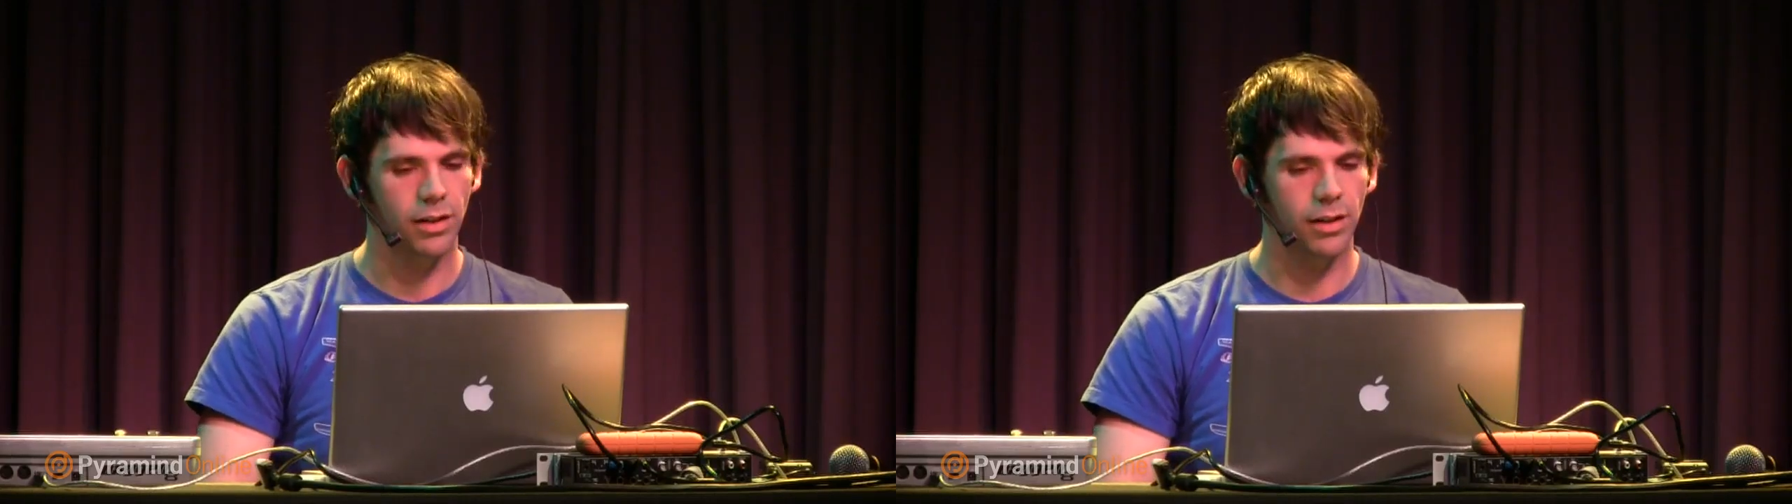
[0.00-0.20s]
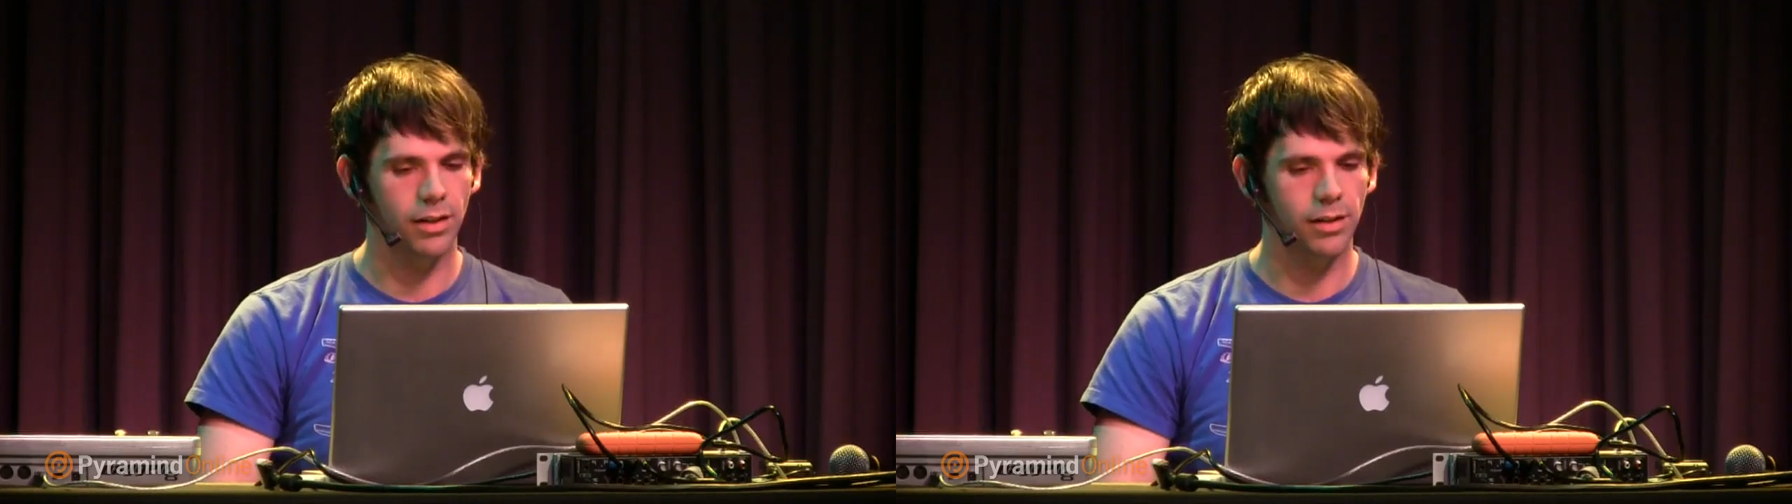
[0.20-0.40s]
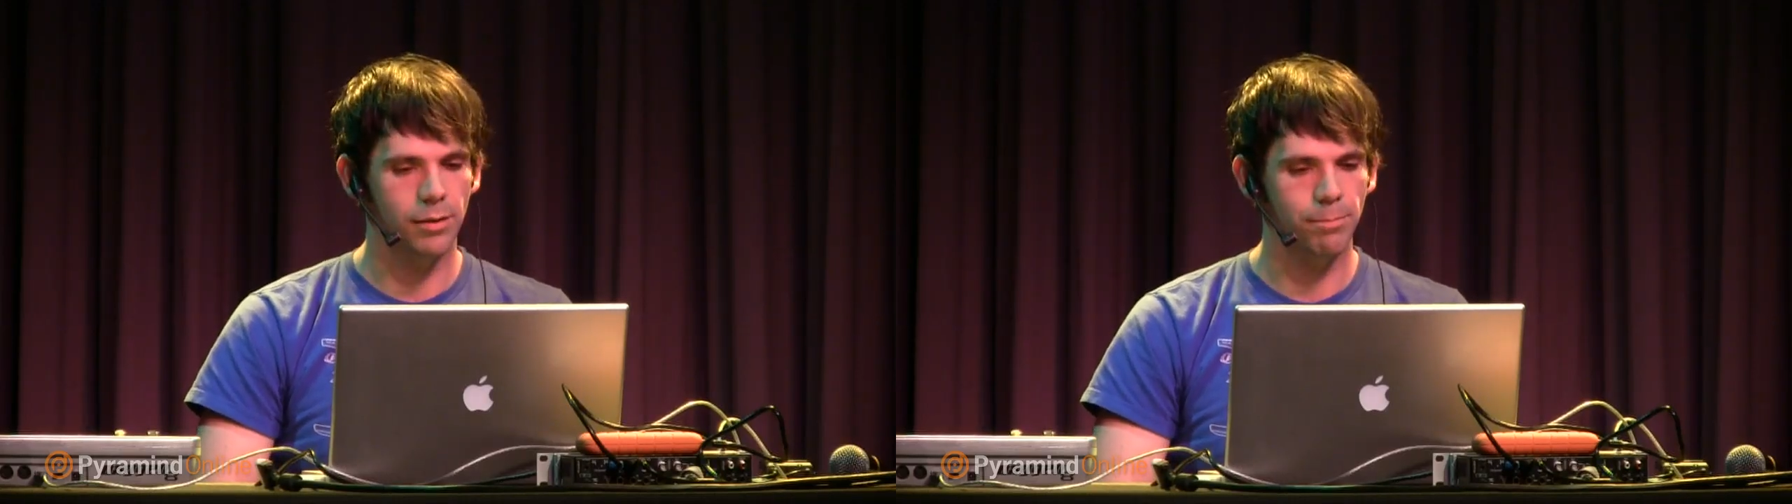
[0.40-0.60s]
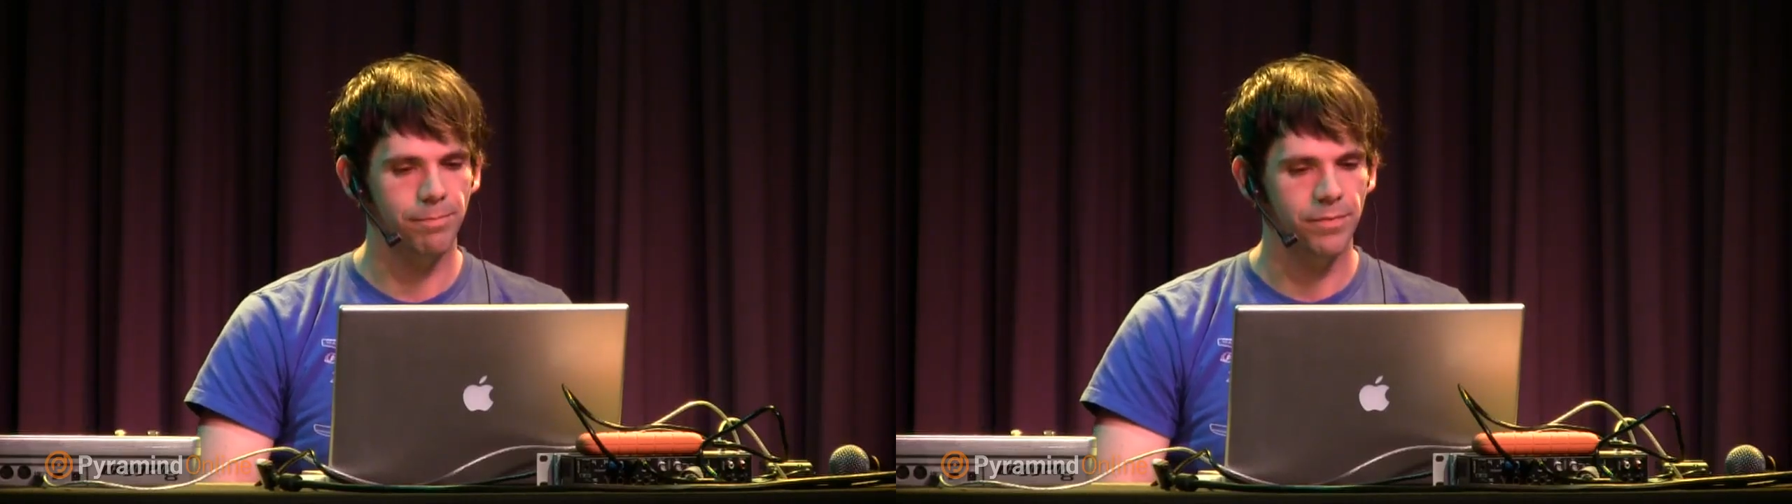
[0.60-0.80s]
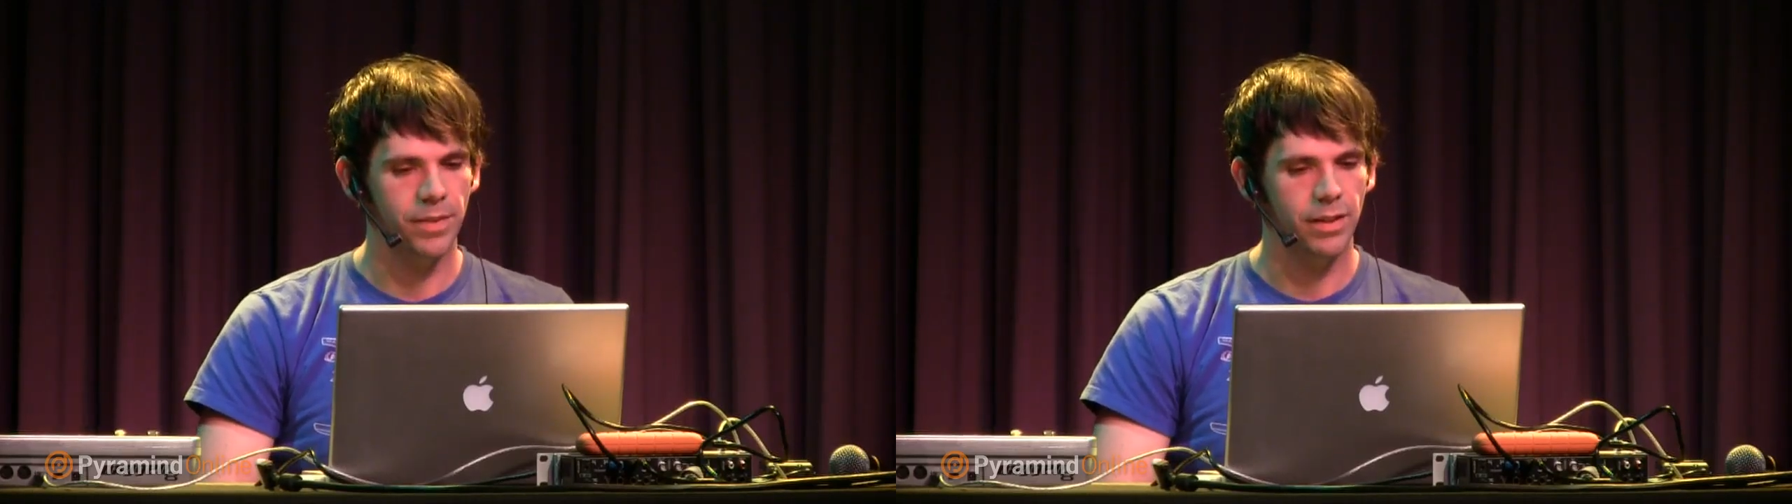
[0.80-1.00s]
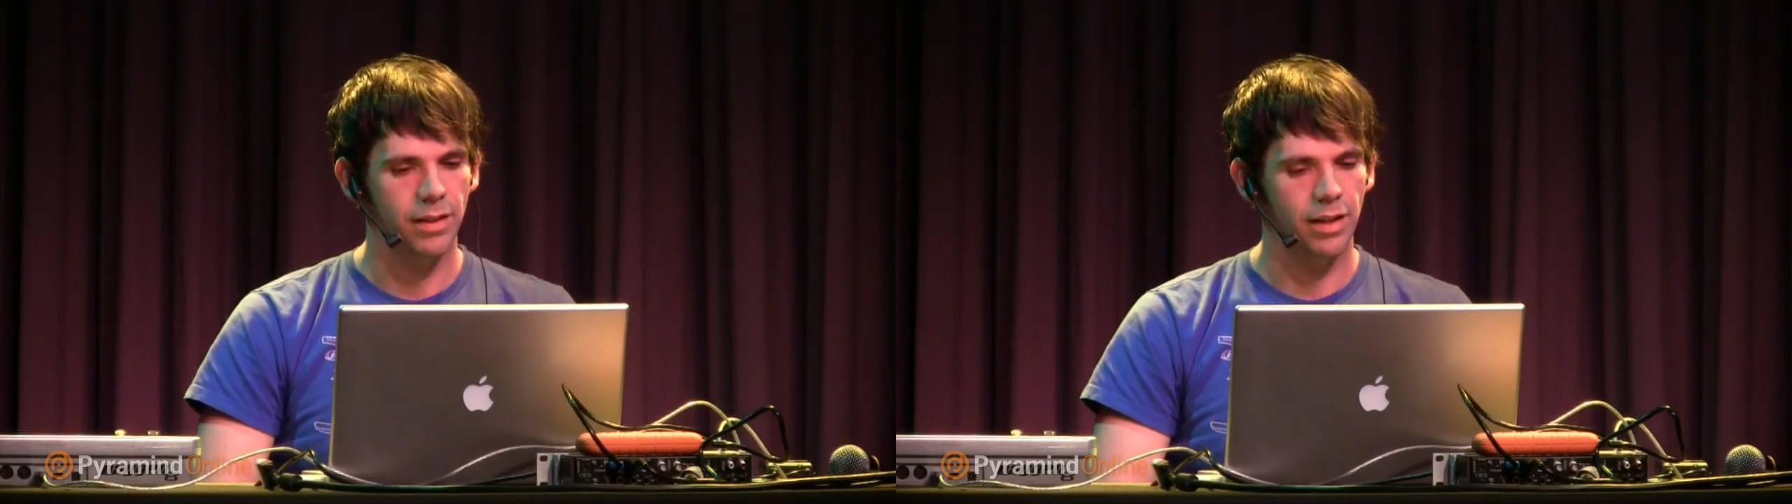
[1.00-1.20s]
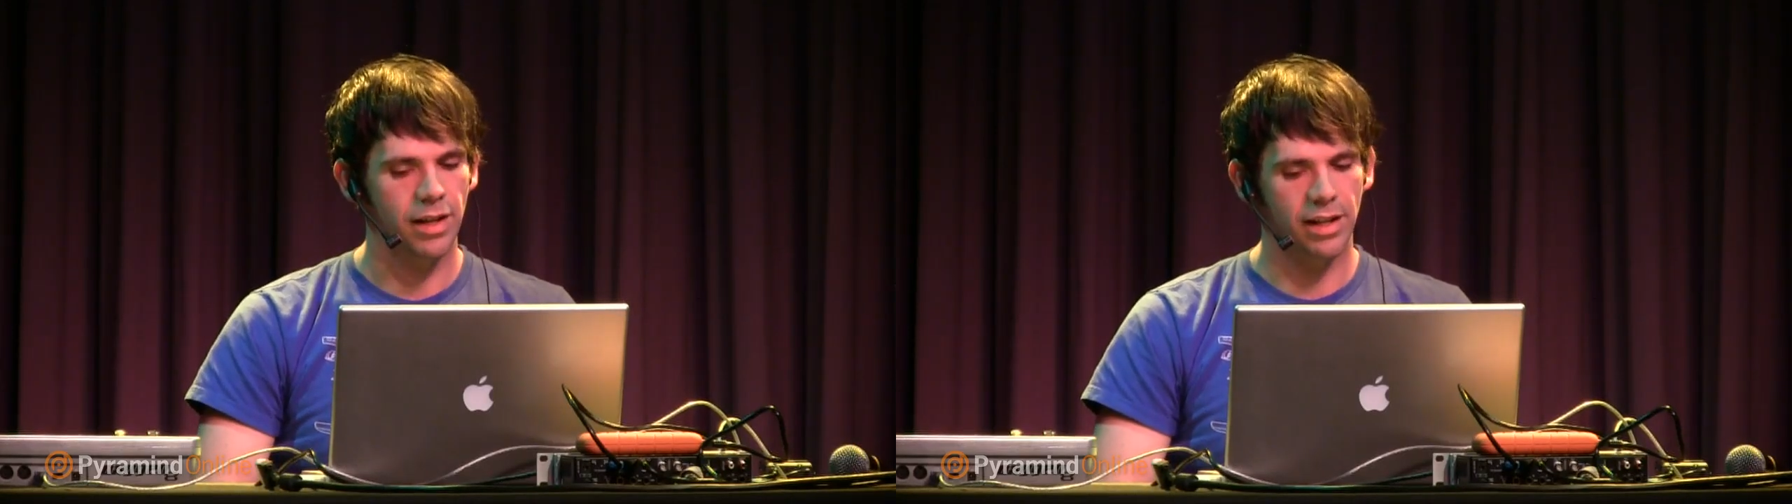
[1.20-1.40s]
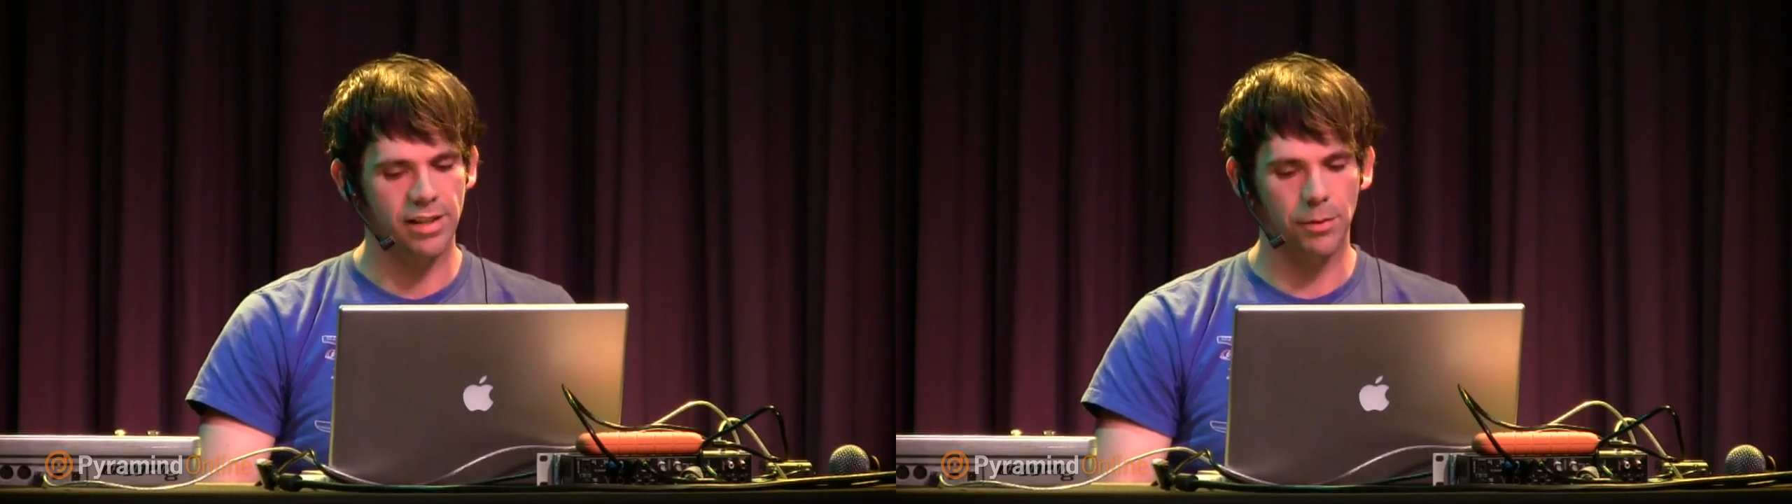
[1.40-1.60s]

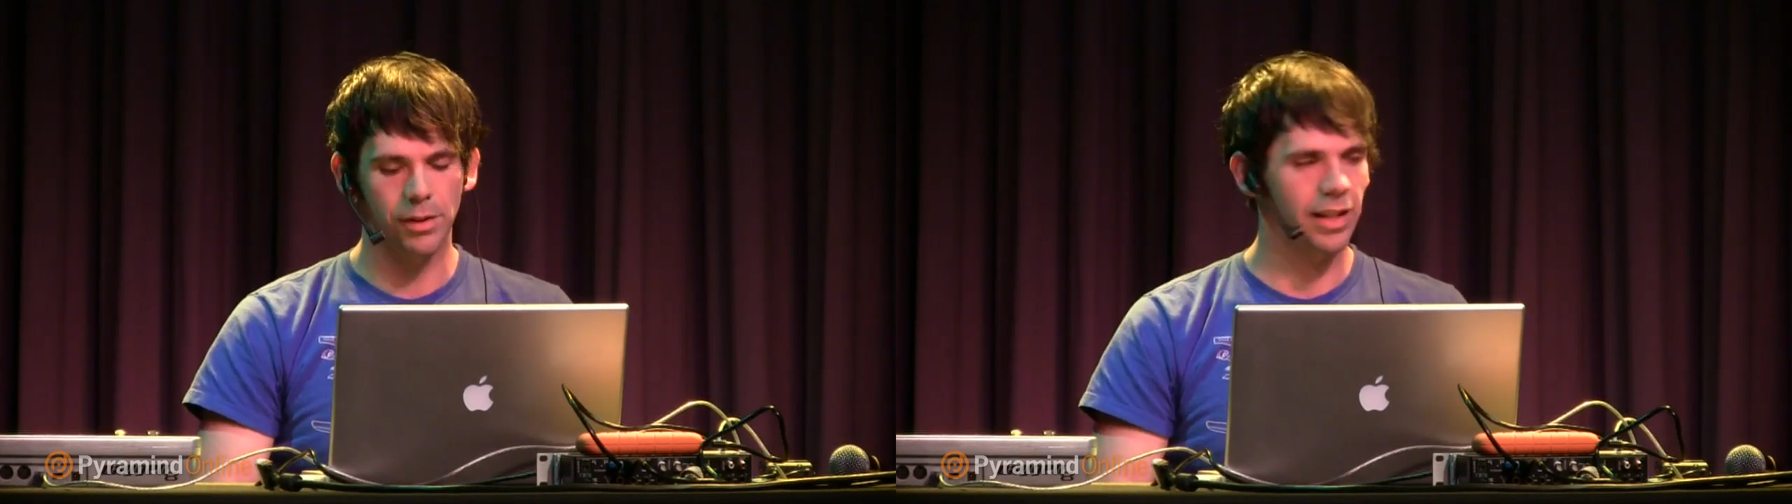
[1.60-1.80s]
because I really